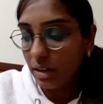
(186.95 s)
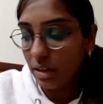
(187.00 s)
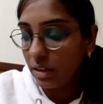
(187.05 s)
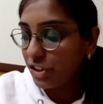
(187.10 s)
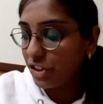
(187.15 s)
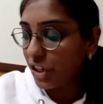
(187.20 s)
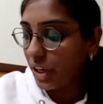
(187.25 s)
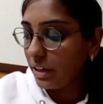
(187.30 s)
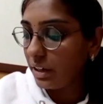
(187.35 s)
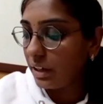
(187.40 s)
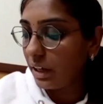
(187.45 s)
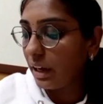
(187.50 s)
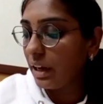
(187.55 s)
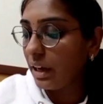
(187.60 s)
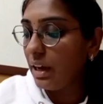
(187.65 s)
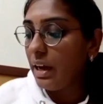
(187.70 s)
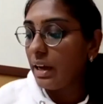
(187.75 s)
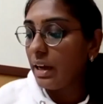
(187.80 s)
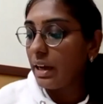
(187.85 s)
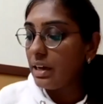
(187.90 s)

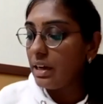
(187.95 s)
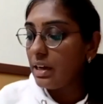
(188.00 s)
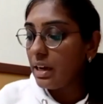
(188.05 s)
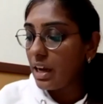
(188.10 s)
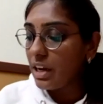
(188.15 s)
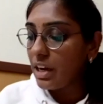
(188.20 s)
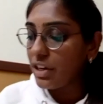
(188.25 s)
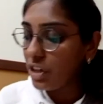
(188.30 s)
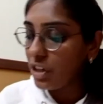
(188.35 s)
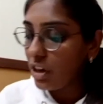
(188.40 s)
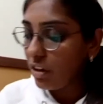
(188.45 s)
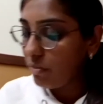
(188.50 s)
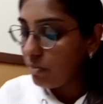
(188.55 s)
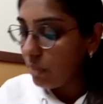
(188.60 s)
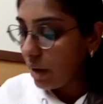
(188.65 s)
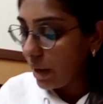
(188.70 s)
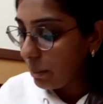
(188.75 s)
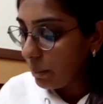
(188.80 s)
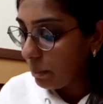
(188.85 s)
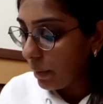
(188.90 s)
shunting. Indication of
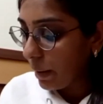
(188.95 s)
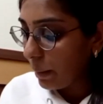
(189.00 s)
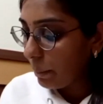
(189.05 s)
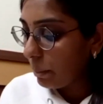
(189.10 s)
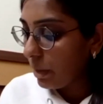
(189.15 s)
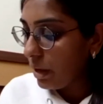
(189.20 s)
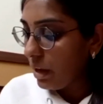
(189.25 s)
BiPAP.